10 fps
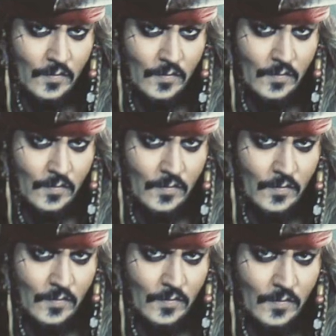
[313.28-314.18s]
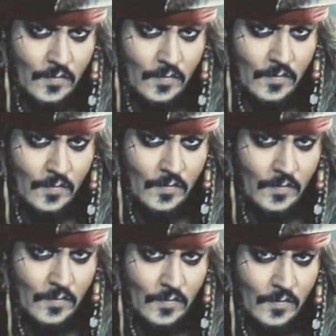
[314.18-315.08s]

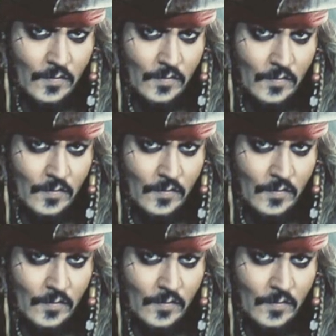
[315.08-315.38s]
This person isn't speaking.